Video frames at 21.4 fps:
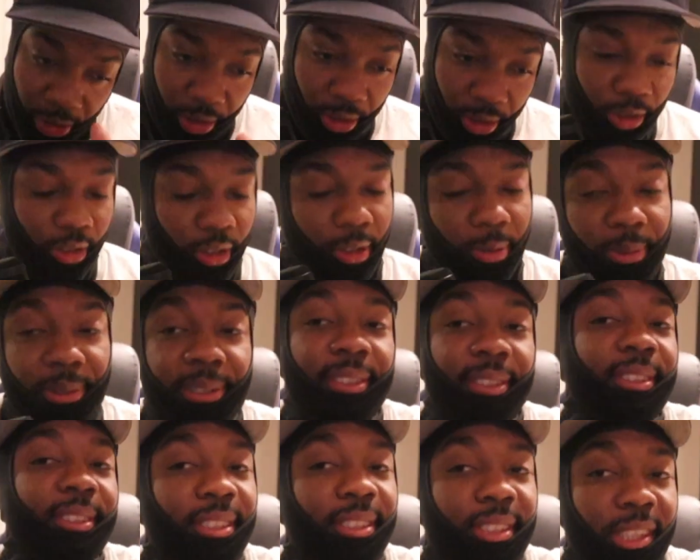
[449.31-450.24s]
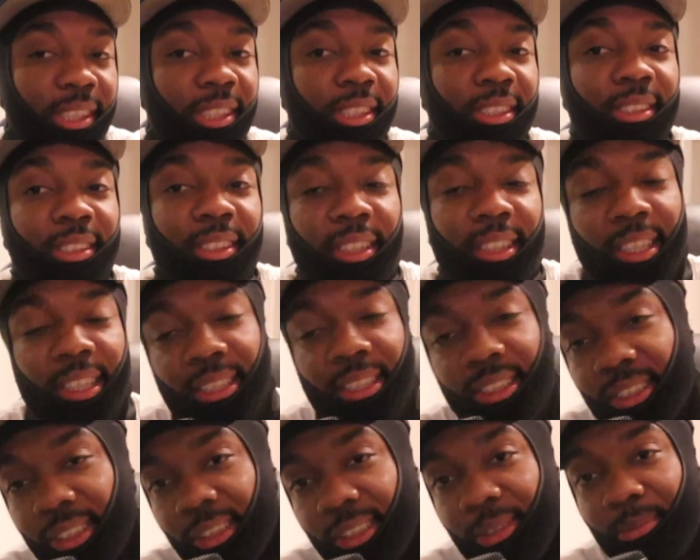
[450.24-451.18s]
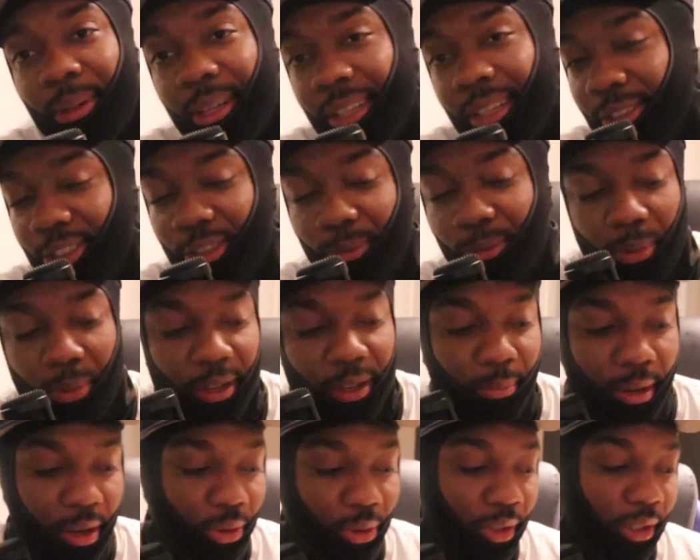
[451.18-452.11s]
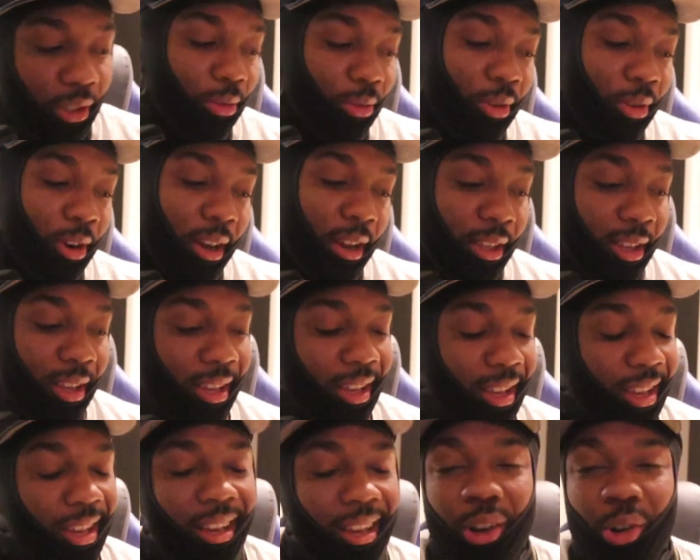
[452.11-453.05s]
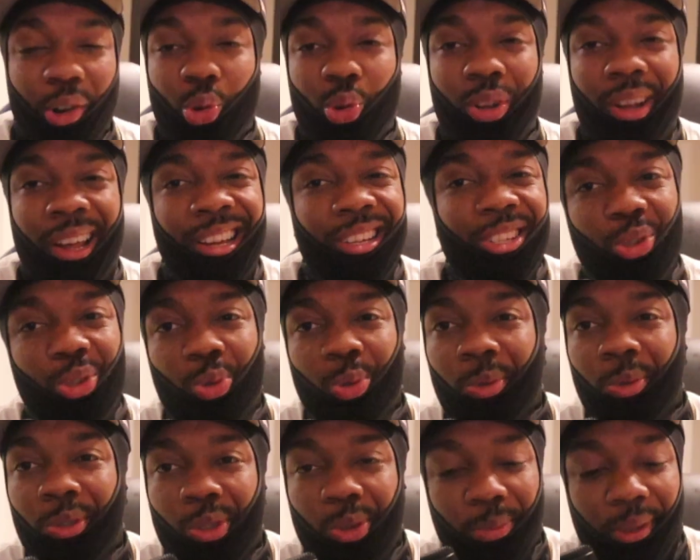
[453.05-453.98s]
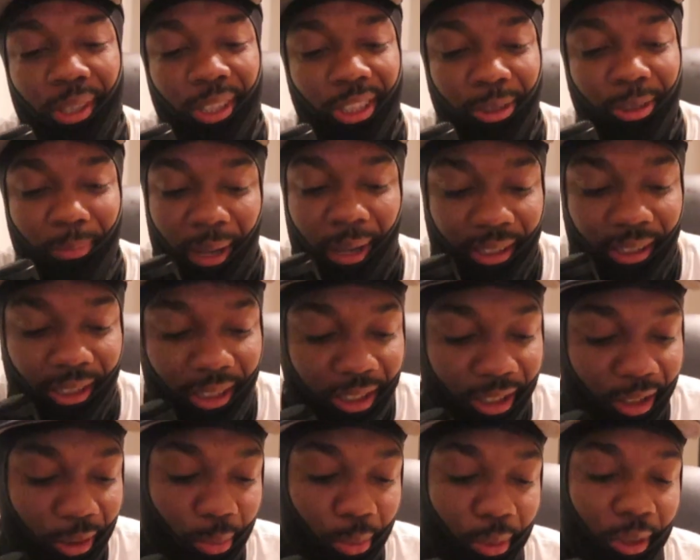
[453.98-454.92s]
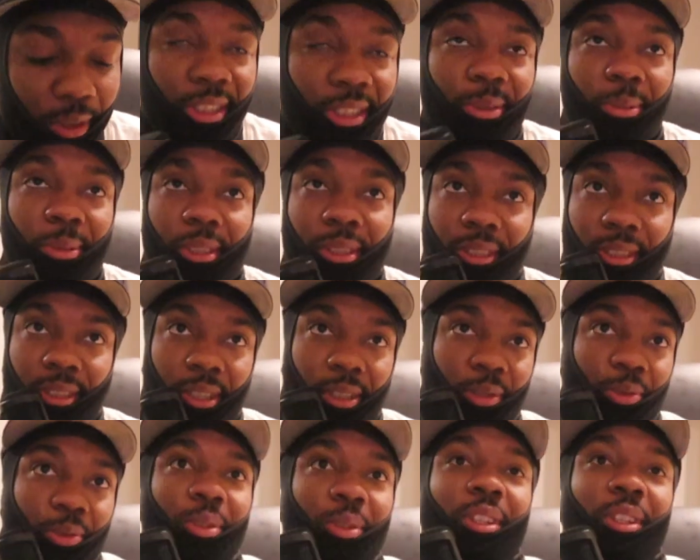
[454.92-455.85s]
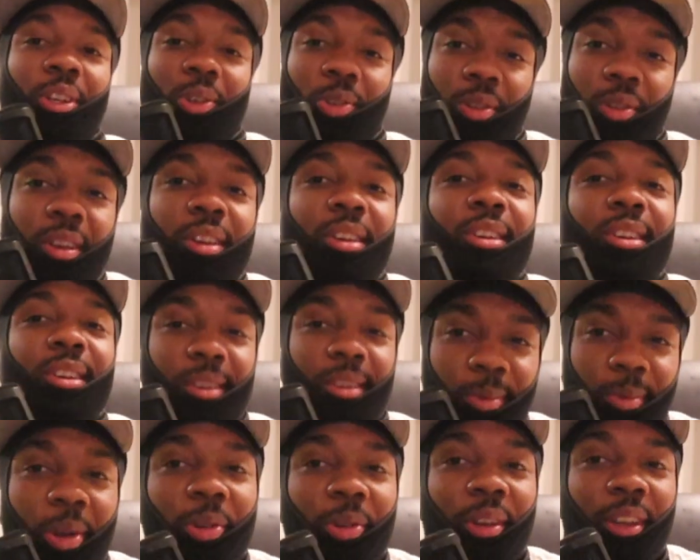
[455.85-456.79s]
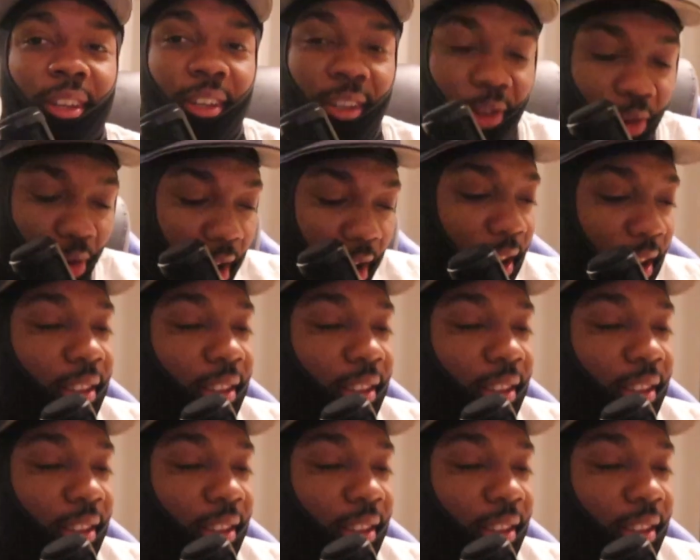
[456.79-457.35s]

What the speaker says: You know what I'm saying? Seasoning that joint. My little spray bottle, get it right. I don't like too much spicy shit in my shit. Let's go. We gonna get it cracking.